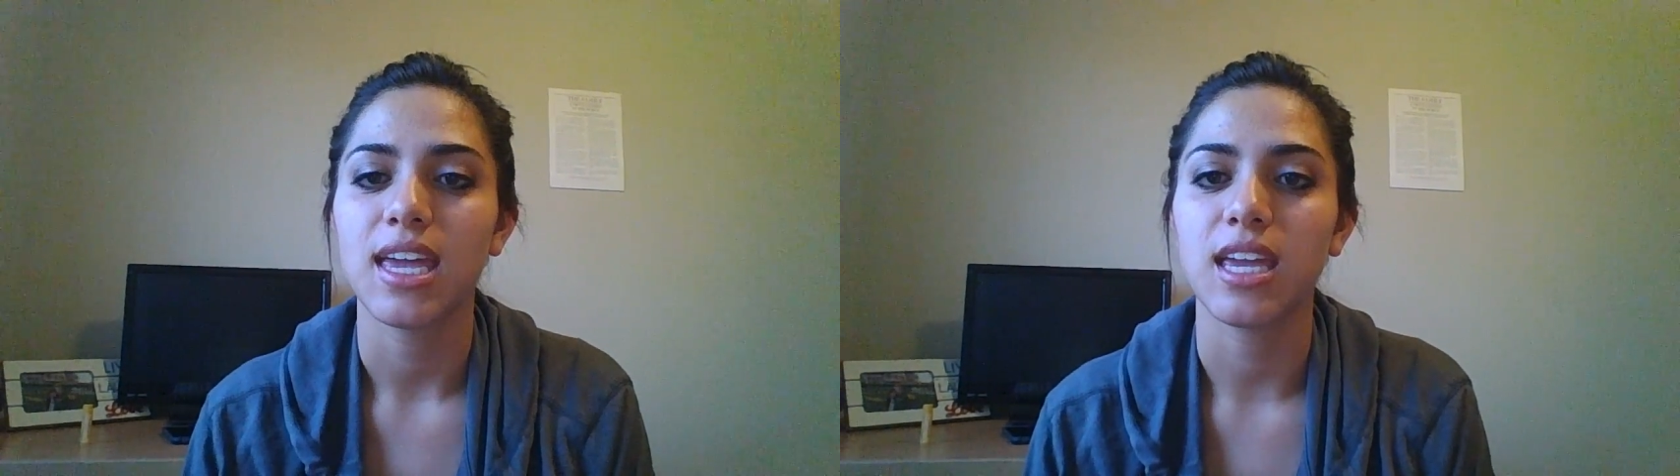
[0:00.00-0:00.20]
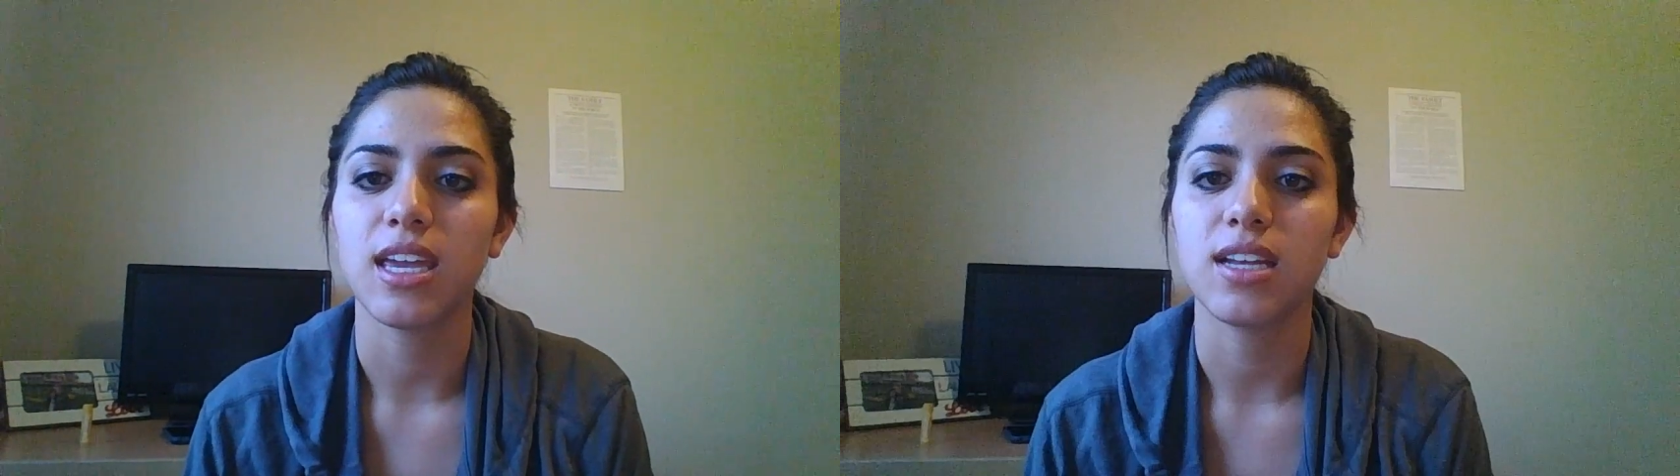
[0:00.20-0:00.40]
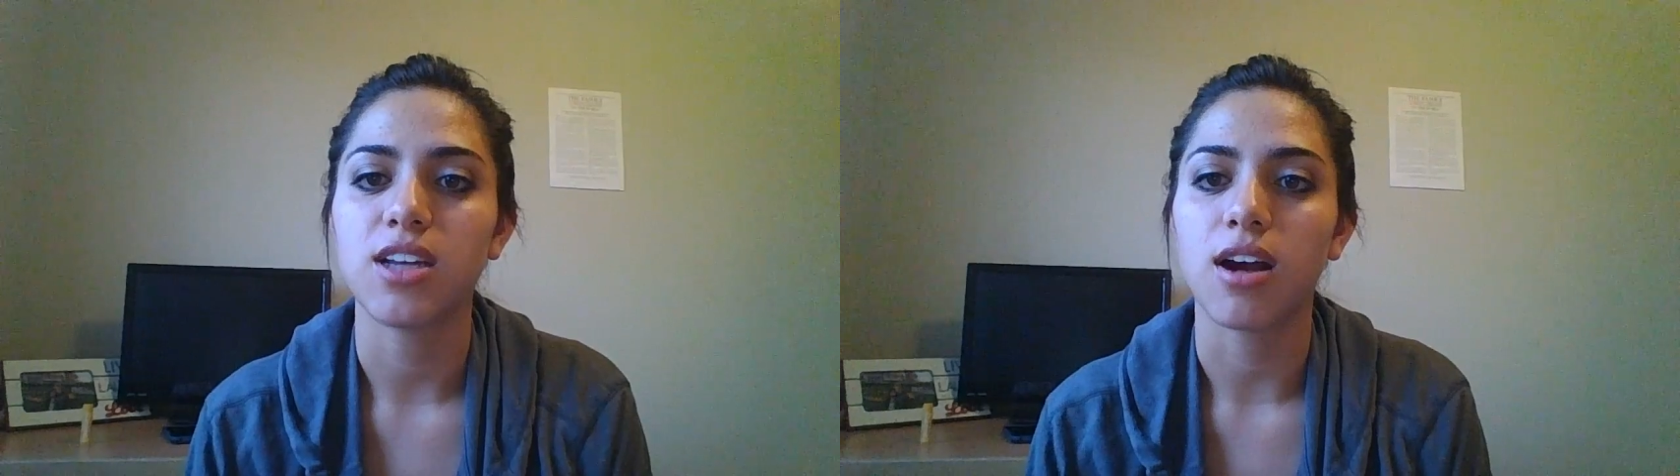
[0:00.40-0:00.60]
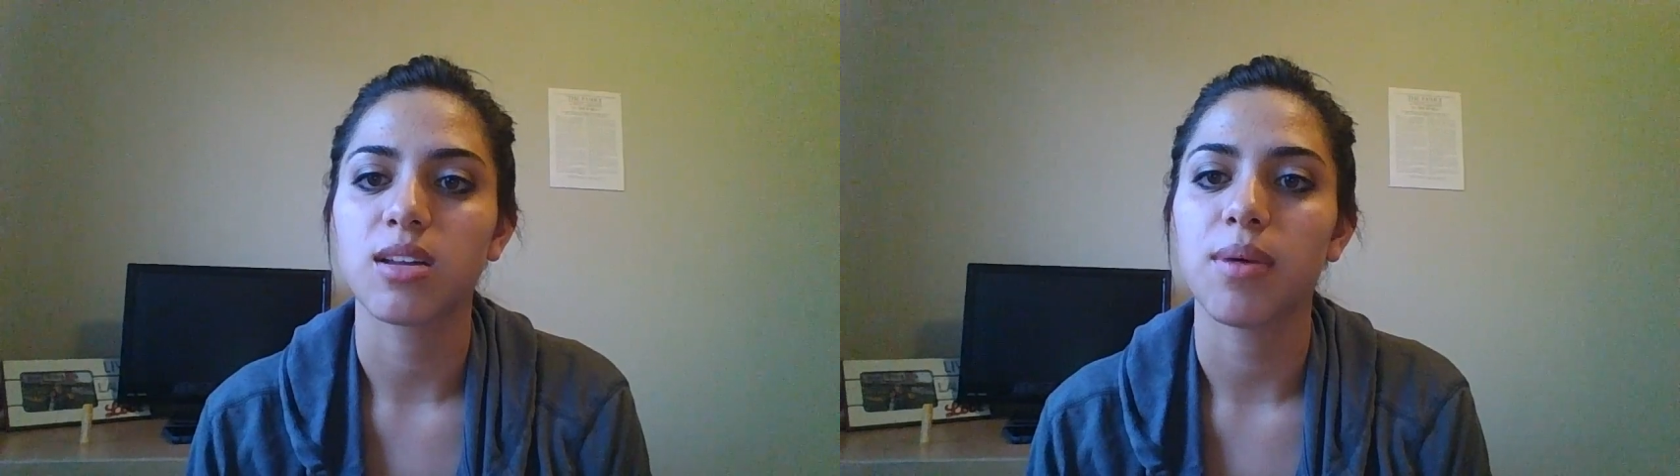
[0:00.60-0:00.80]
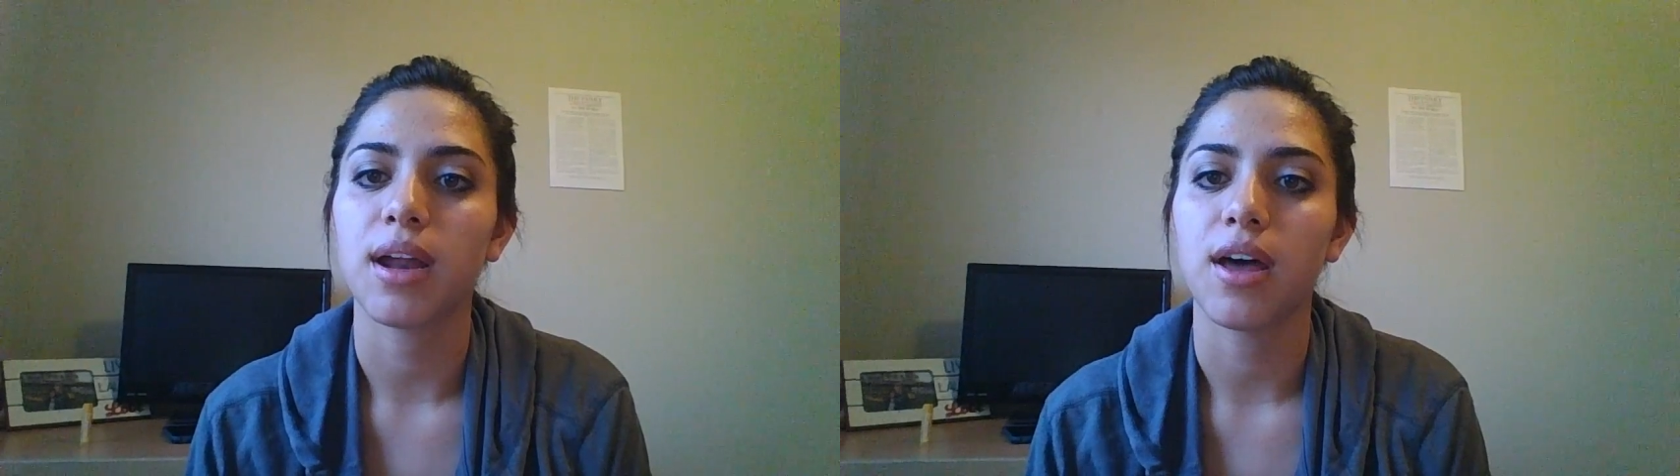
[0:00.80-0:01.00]
he talked
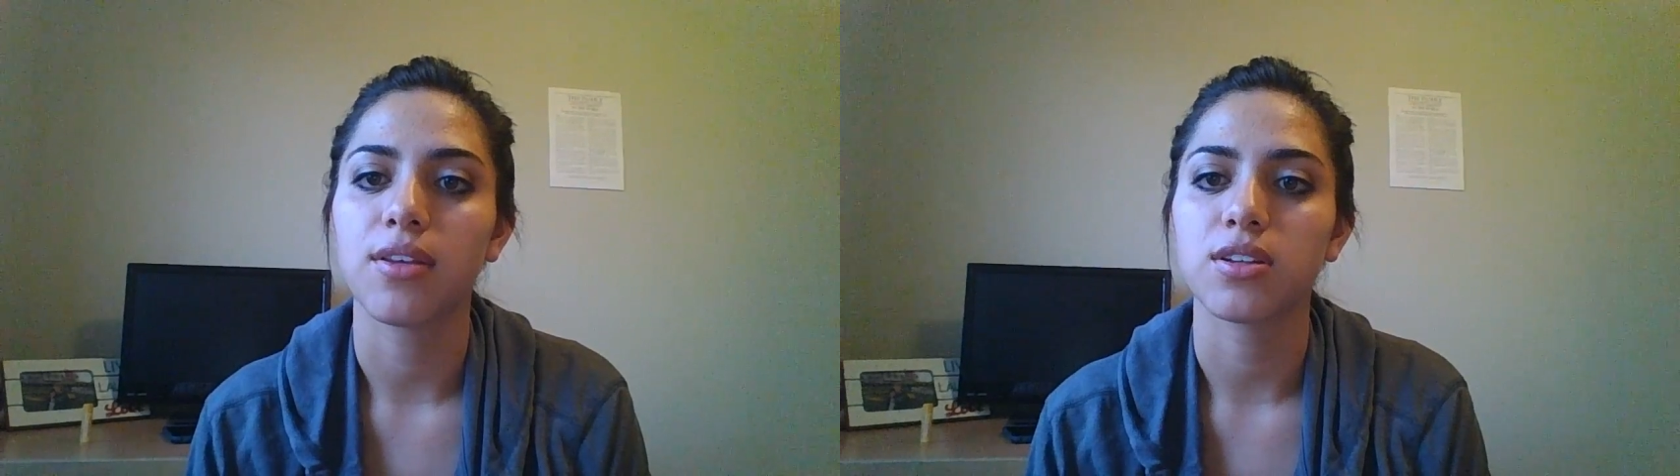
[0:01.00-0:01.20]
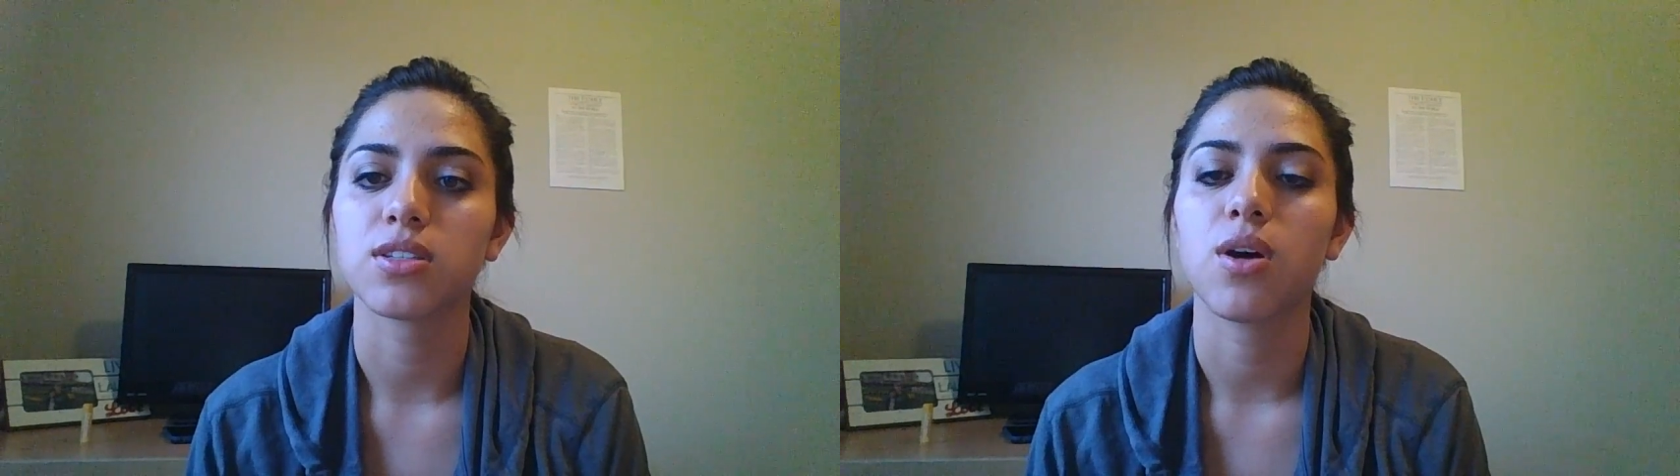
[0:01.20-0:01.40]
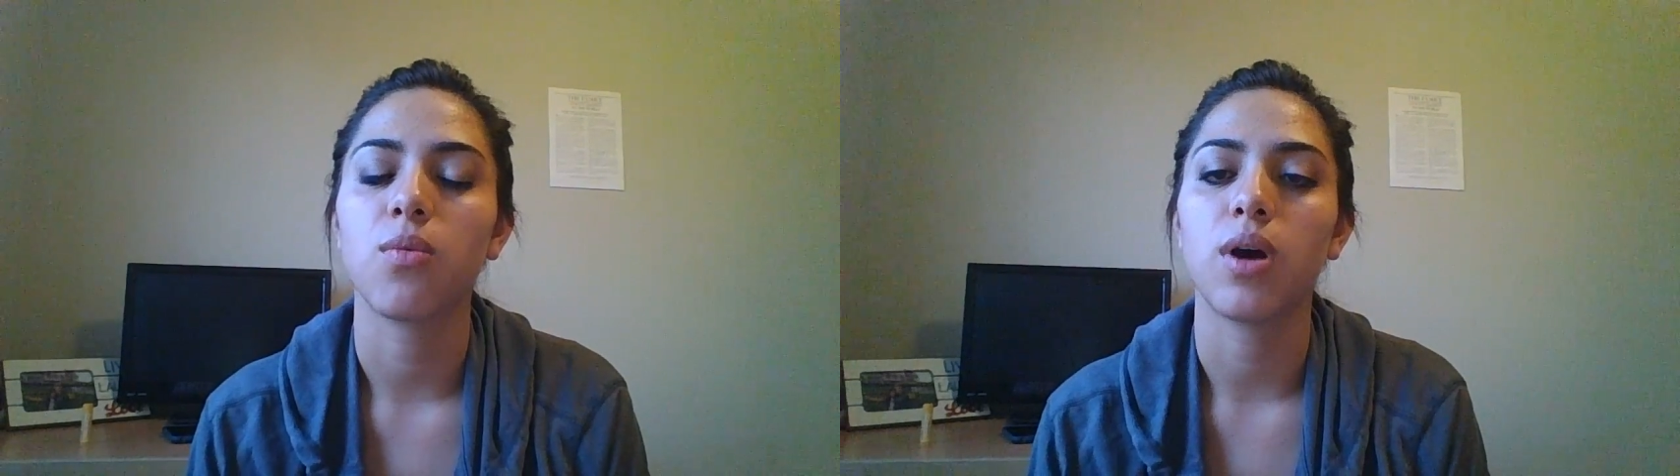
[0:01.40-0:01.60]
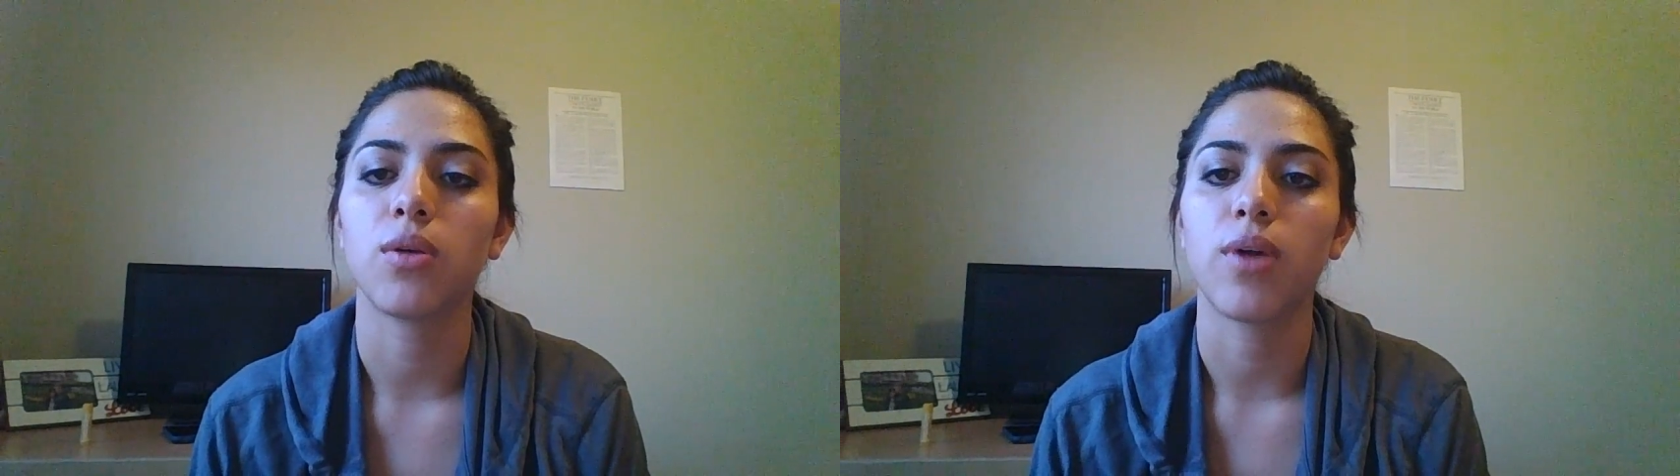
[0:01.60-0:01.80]
about how there's no one